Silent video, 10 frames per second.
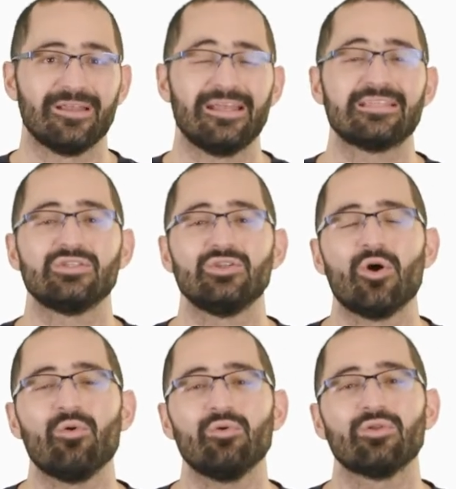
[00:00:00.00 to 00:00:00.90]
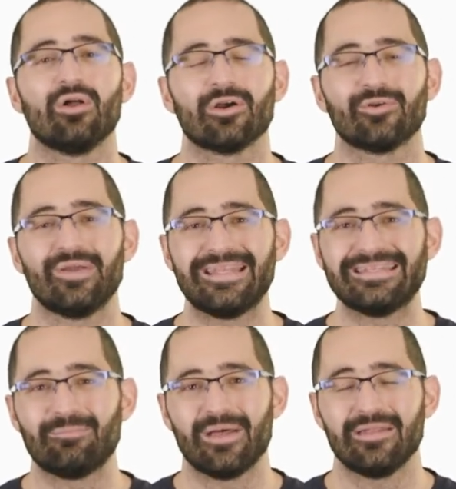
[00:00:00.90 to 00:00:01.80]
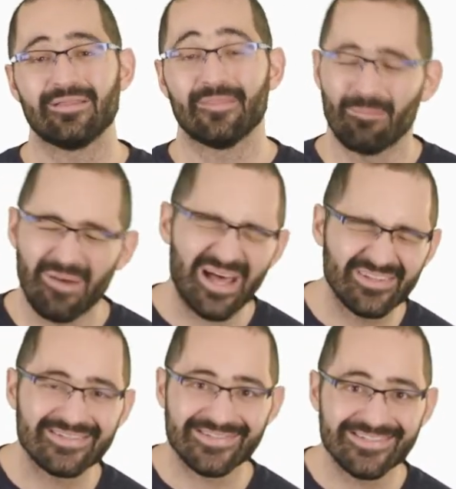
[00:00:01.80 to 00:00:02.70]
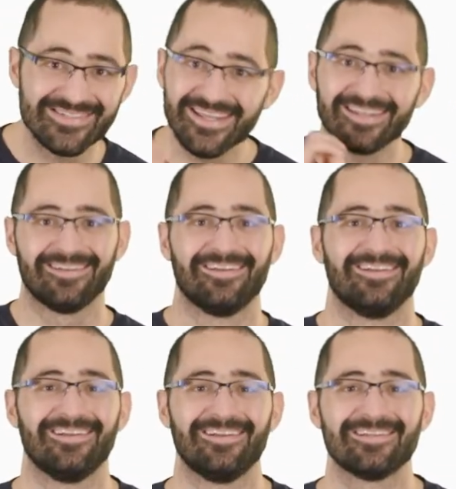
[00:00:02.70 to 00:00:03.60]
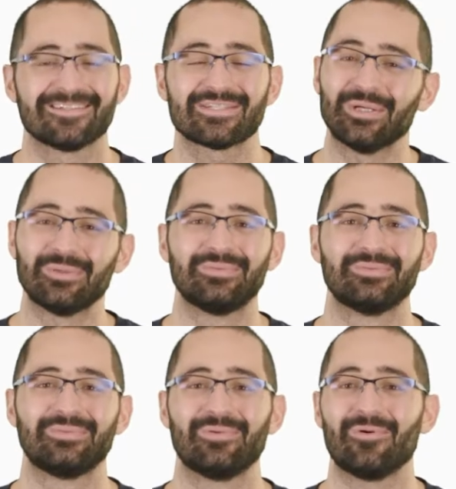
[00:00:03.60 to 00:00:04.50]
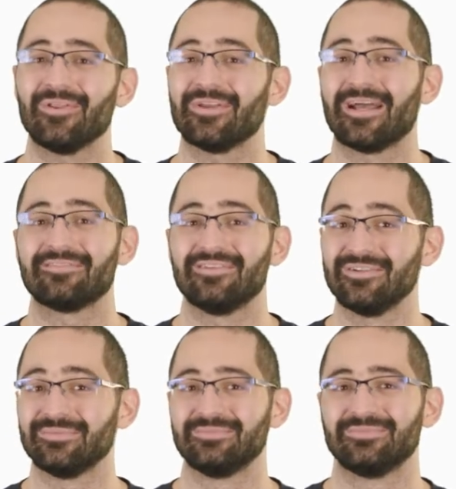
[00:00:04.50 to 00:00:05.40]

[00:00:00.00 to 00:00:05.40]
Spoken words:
It's no longer independent. The model has seen it. So what do you have to do?